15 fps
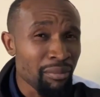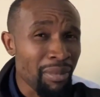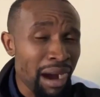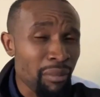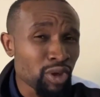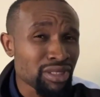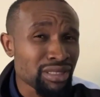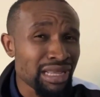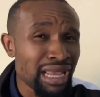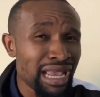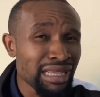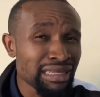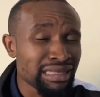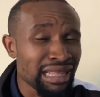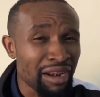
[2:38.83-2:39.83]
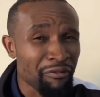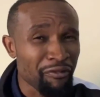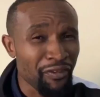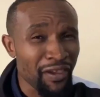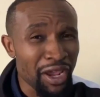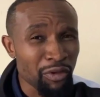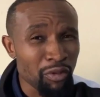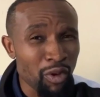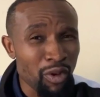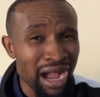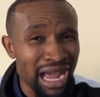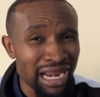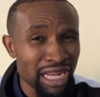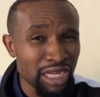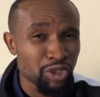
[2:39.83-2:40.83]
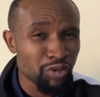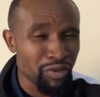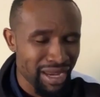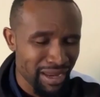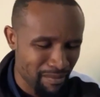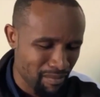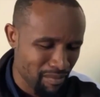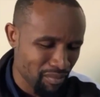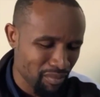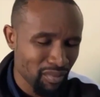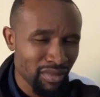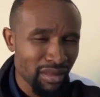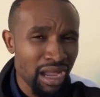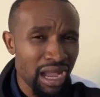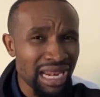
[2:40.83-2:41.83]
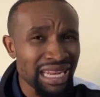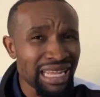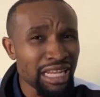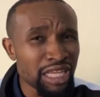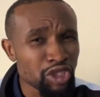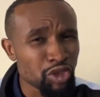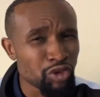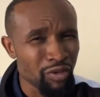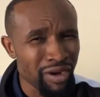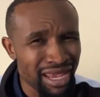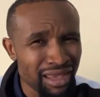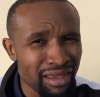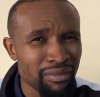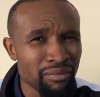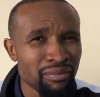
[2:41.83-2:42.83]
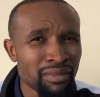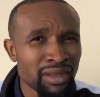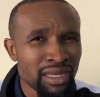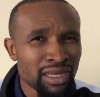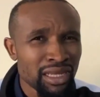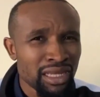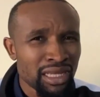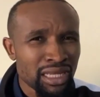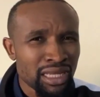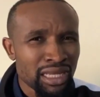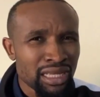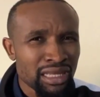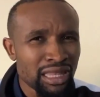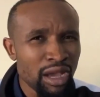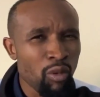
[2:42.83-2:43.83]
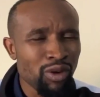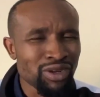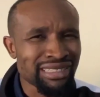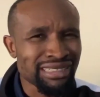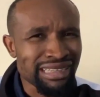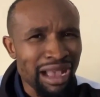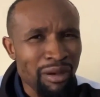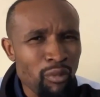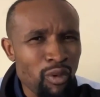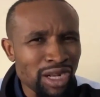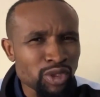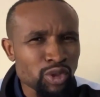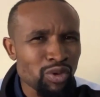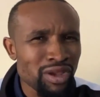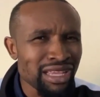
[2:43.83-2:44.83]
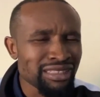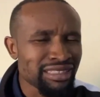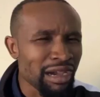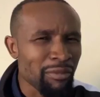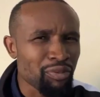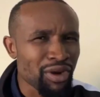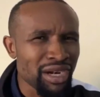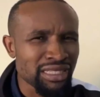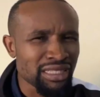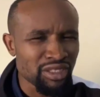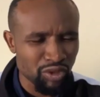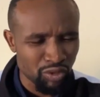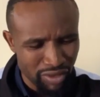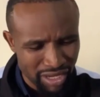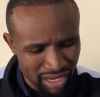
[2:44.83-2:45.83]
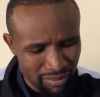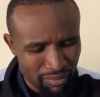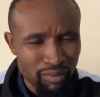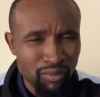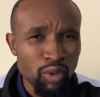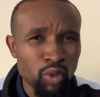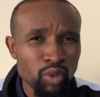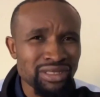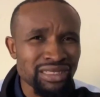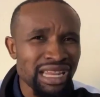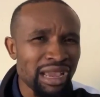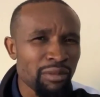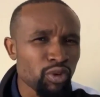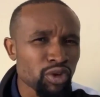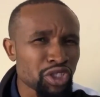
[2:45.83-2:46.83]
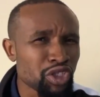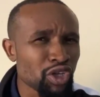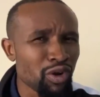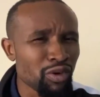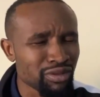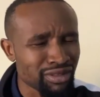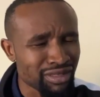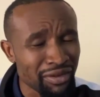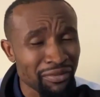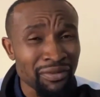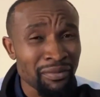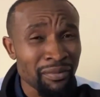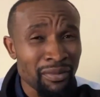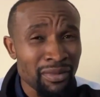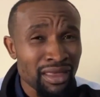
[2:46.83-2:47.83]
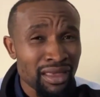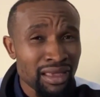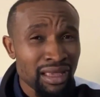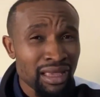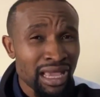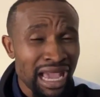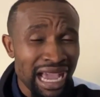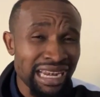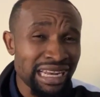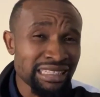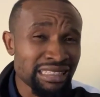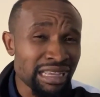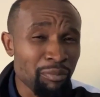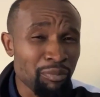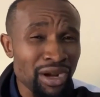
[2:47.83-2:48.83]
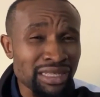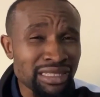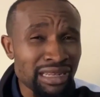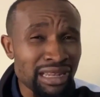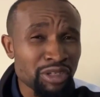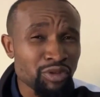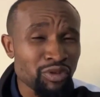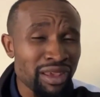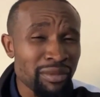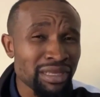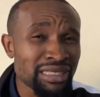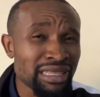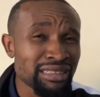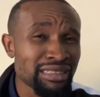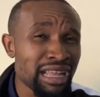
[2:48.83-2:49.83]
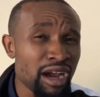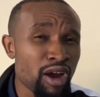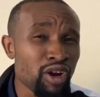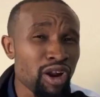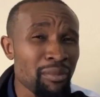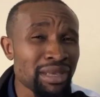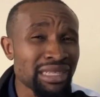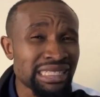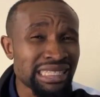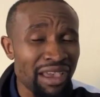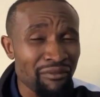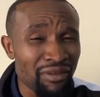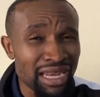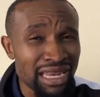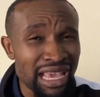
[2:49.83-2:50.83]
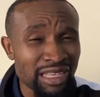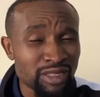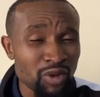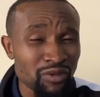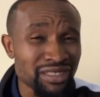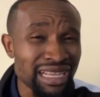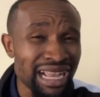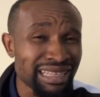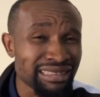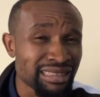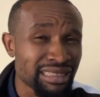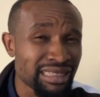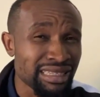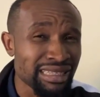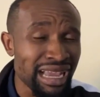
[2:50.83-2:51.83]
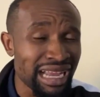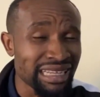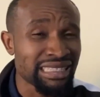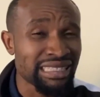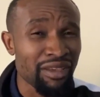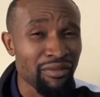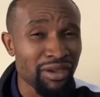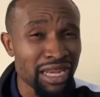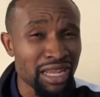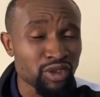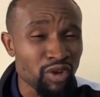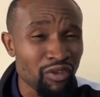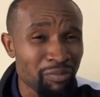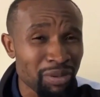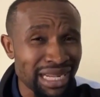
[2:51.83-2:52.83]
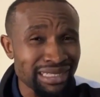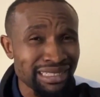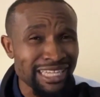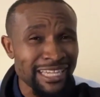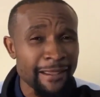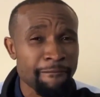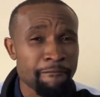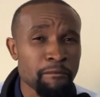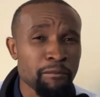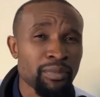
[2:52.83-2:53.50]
The Bible says that Pharaoh had a dream, and in his dream, there was someone to interpret his dream whose name was Joseph. And interpreted the dream, he says, There are going to be seven years of scarcity and seven years of plenty.